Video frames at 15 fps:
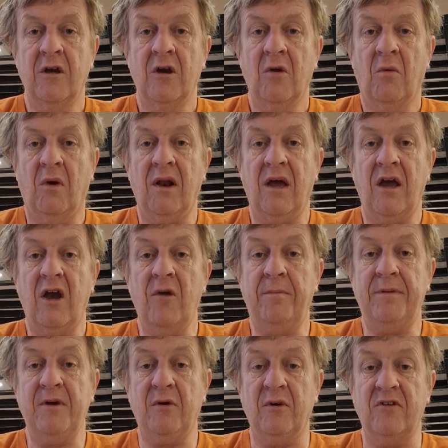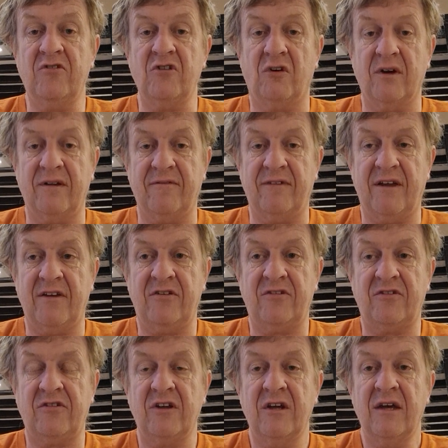Well, I hope you're enjoying
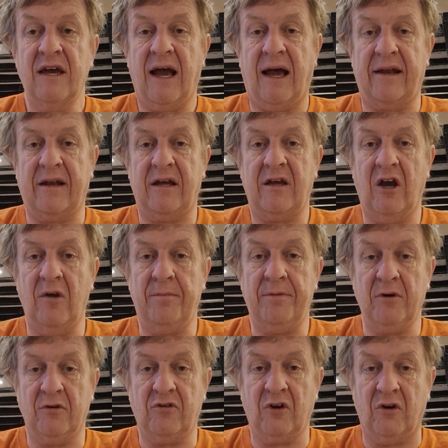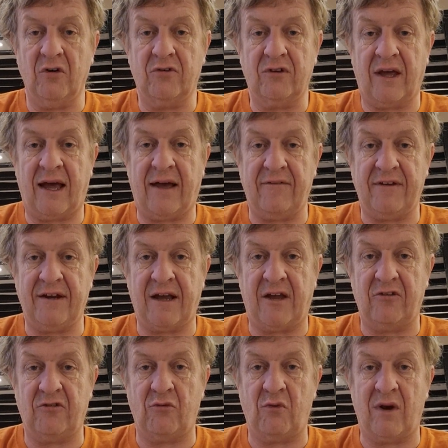this, and I hope your dogs are having
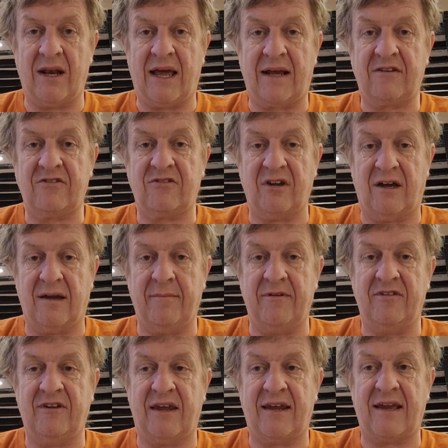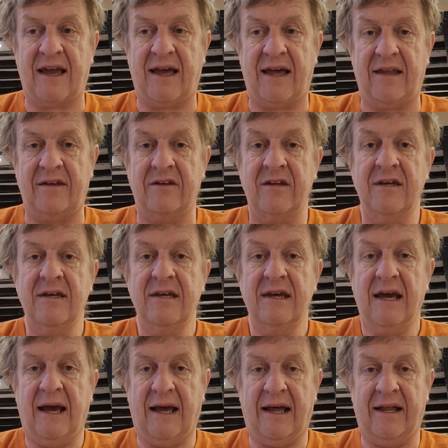as a relaxed time as they can.
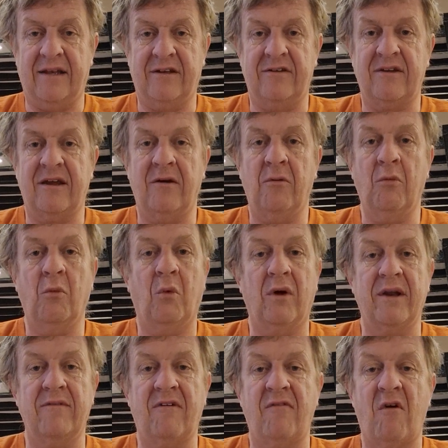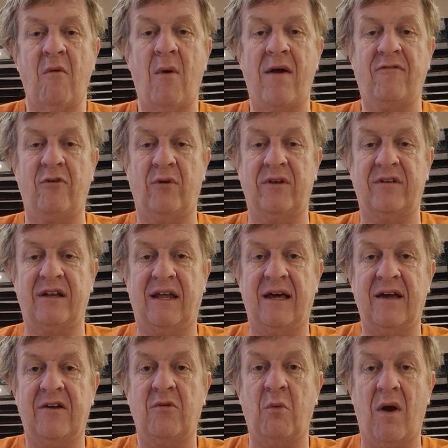And whatever the weather is
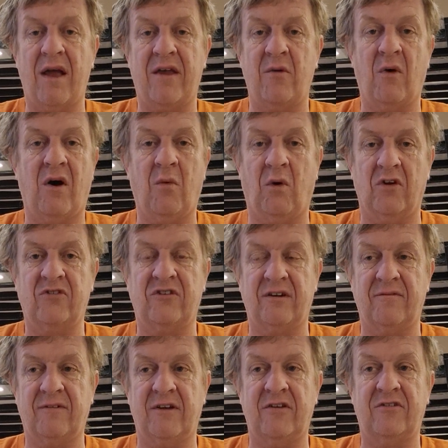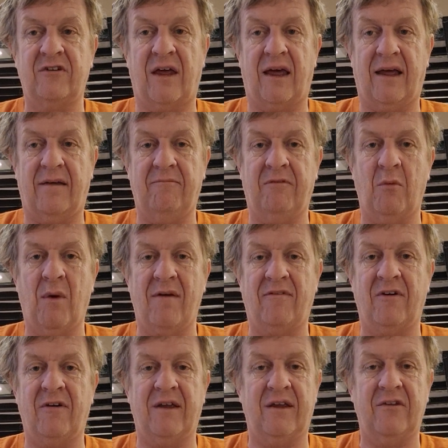like where you are watching this, the
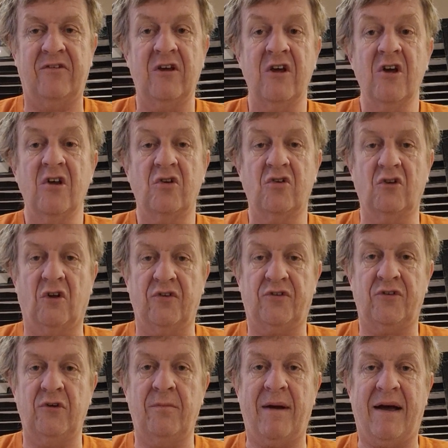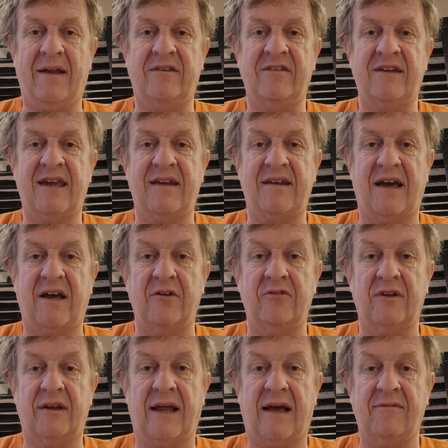weather is not too bad to get out
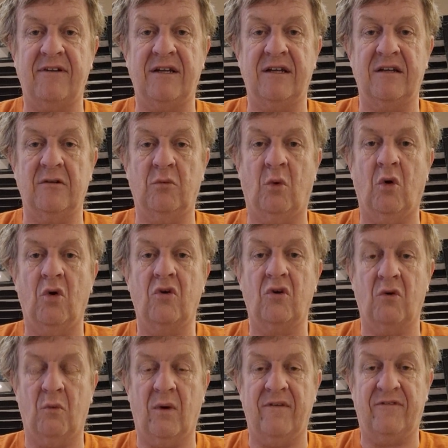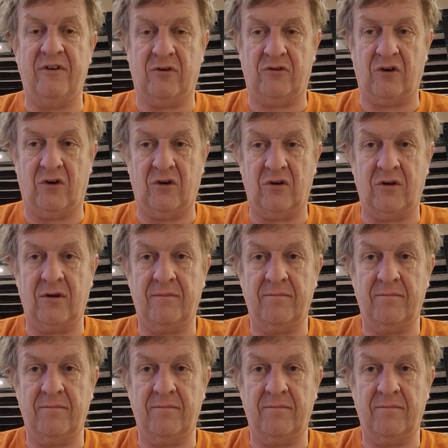and have a little walk with your dog.